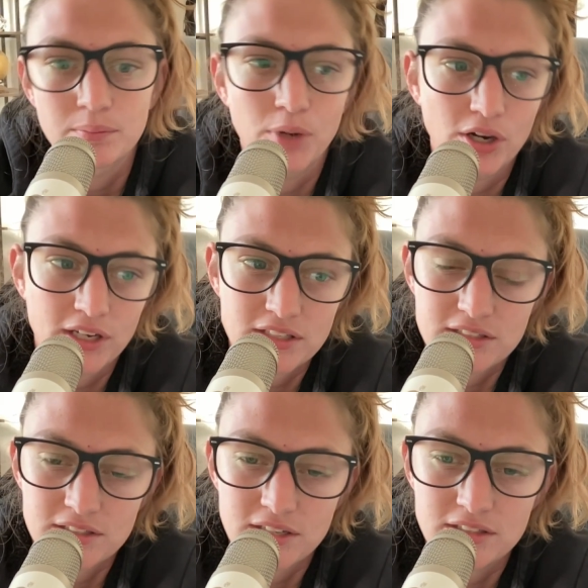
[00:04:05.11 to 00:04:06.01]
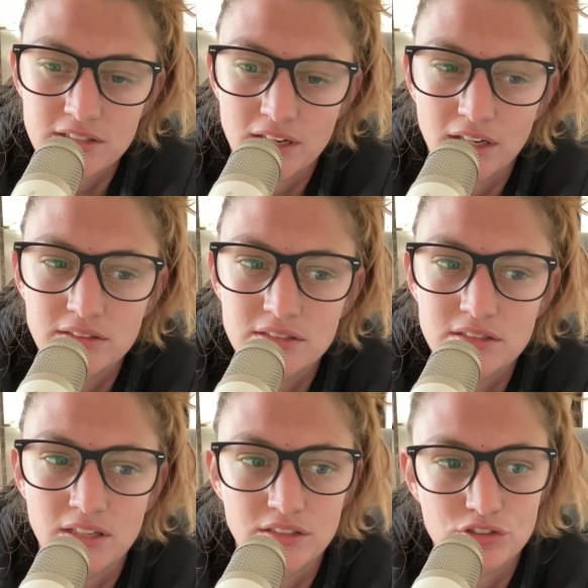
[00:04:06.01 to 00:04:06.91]
market statistics,
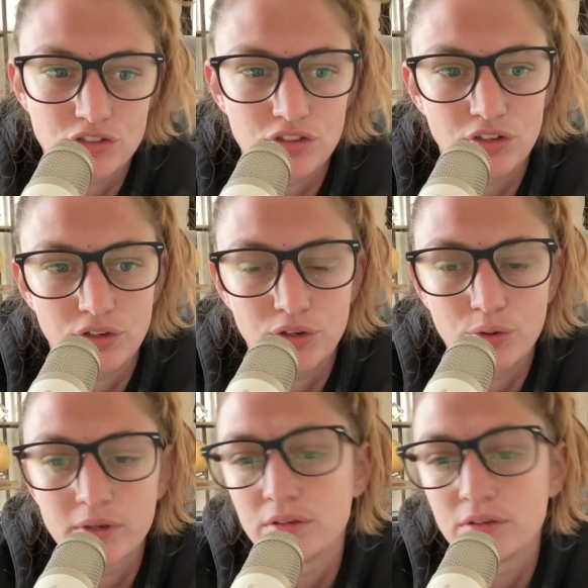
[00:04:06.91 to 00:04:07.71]
things to do,